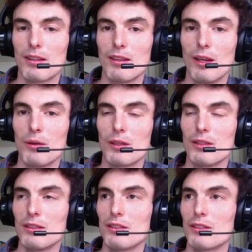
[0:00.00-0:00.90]

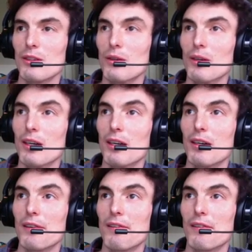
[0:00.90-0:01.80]
Locals,
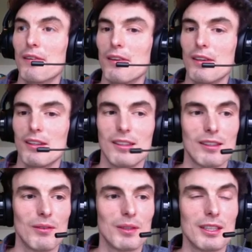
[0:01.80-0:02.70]
or
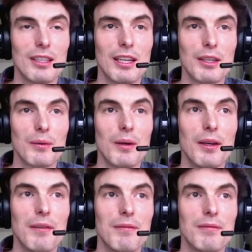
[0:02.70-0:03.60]
what's another
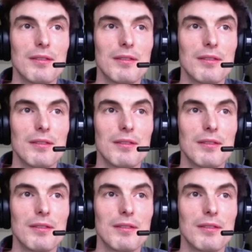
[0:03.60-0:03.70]
one?